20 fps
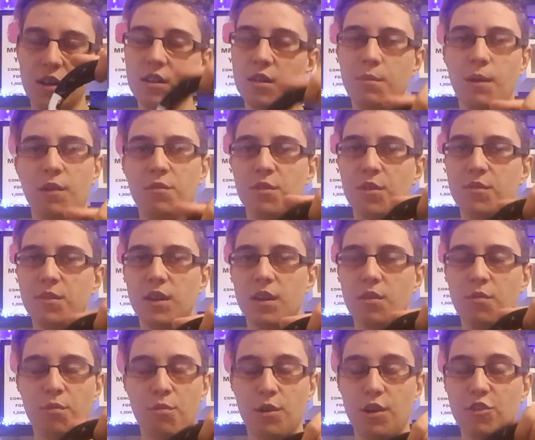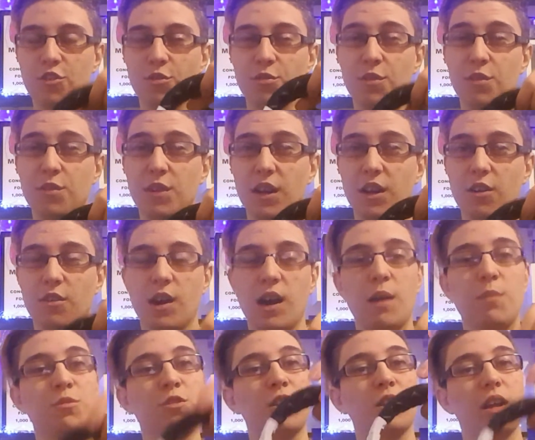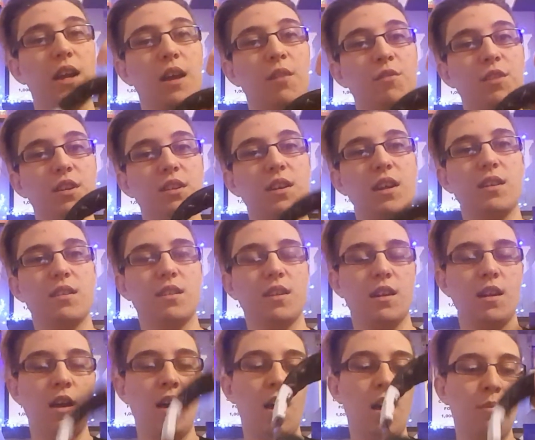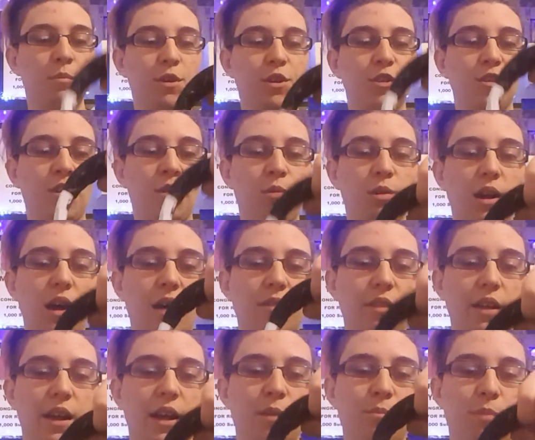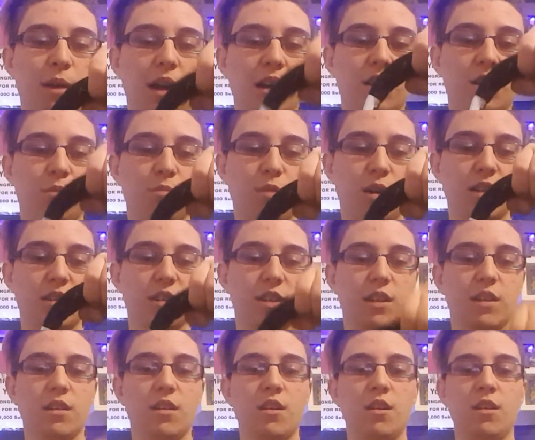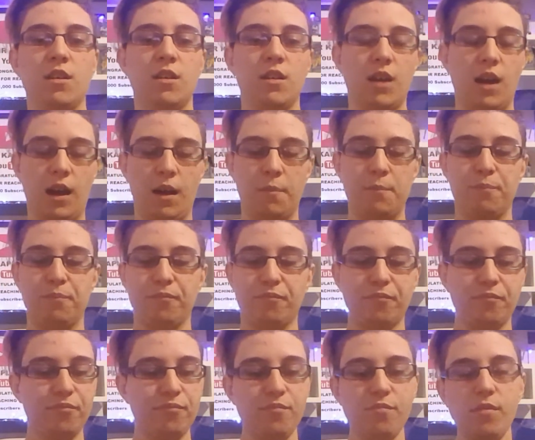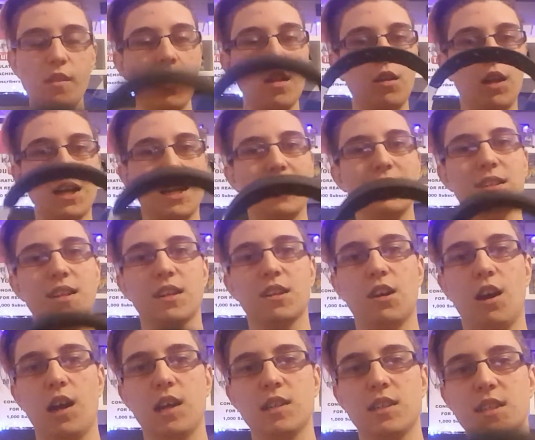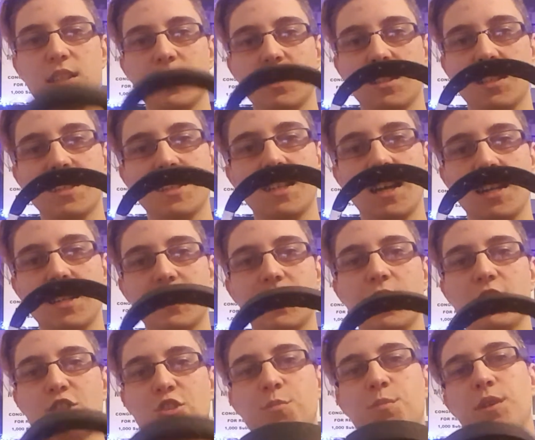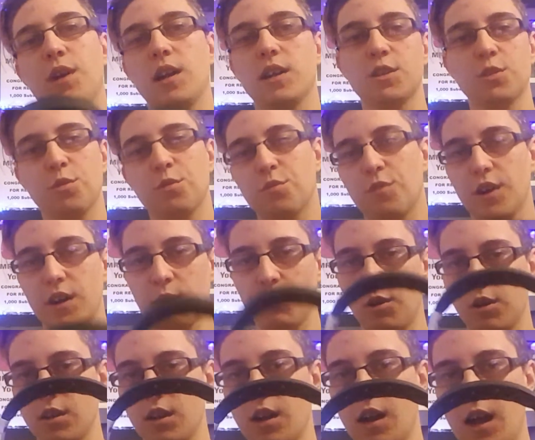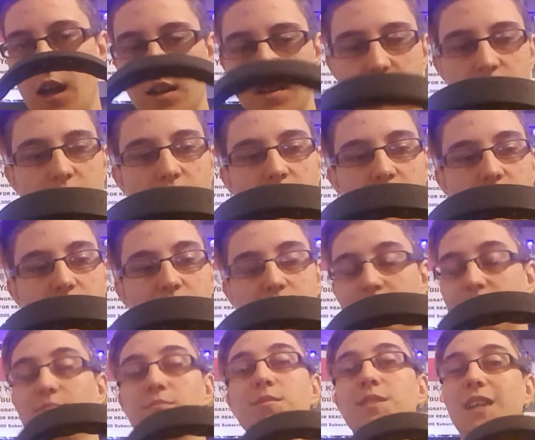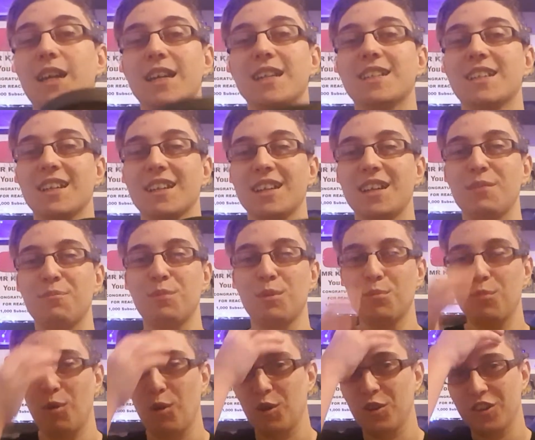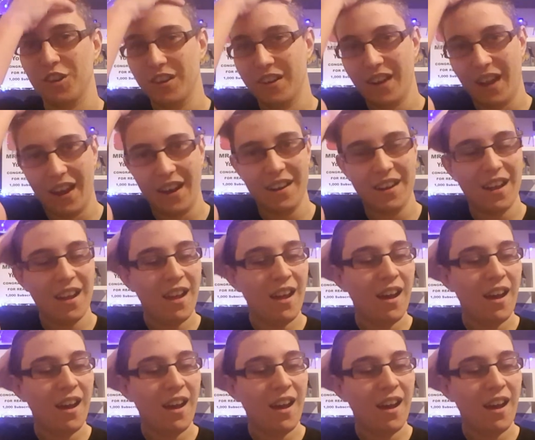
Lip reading: It's about 315 grams, not the heaviest headset, but you don't want to have the headband compressing. Like I said, guys, this headset should be ideal for anyone that has a decently proportioned head.